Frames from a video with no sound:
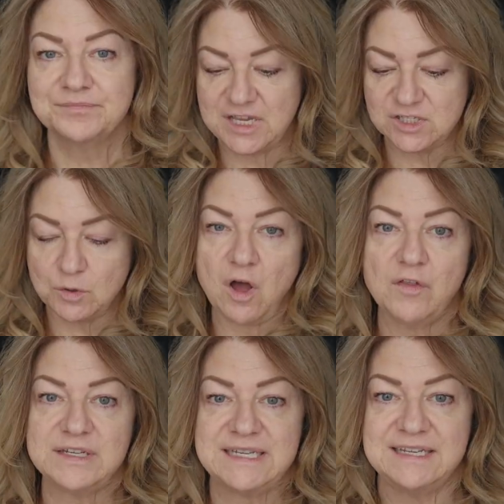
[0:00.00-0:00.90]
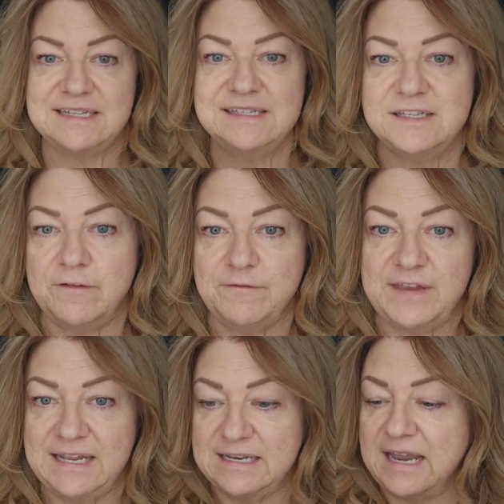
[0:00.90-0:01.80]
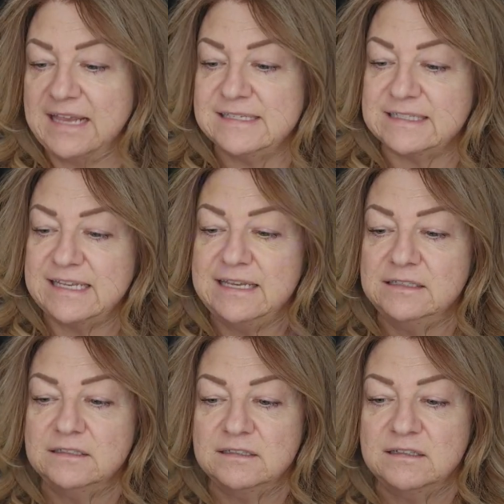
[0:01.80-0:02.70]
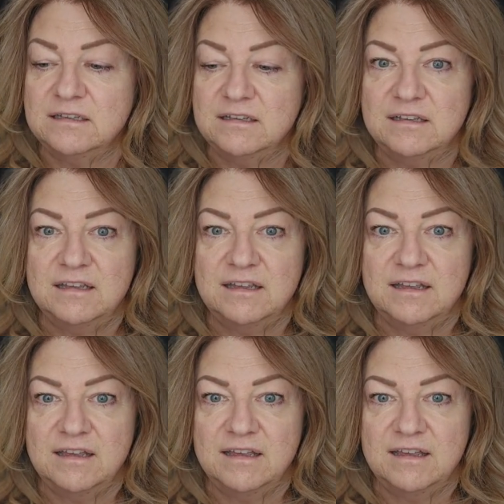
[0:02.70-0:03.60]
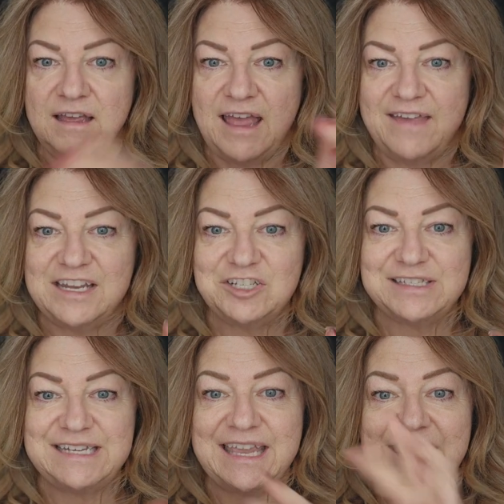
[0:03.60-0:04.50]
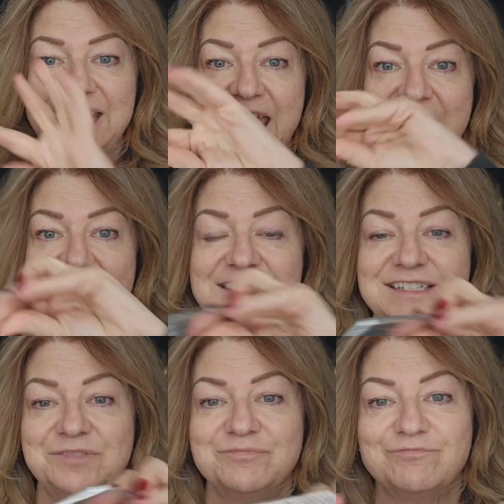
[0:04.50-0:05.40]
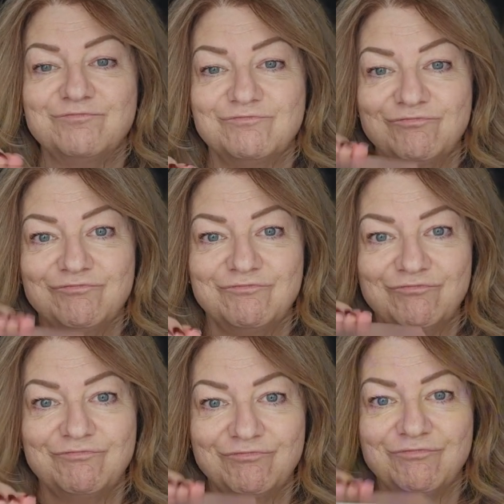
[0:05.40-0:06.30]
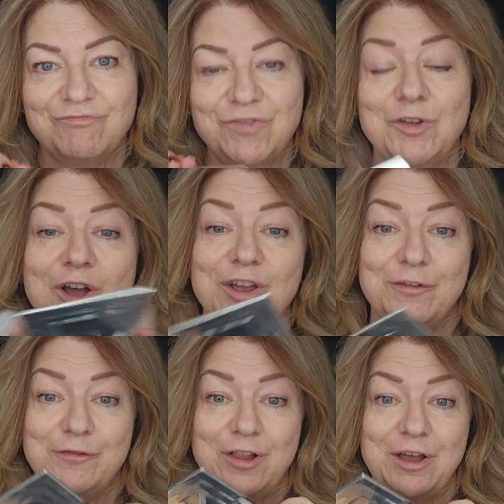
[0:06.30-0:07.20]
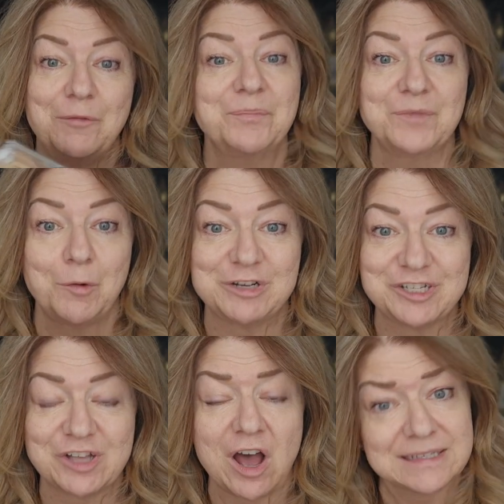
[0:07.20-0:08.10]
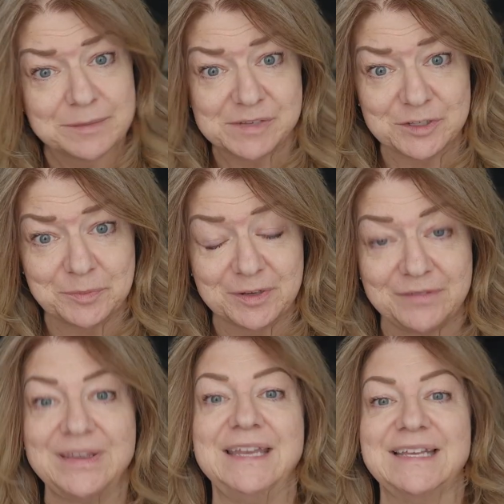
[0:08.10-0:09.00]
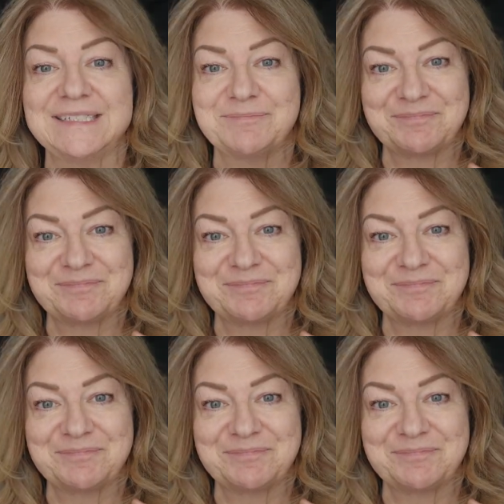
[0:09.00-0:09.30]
So all the tins fit in nicely, and they just stick in and they're not going to fall out, which is awesome and super convenient.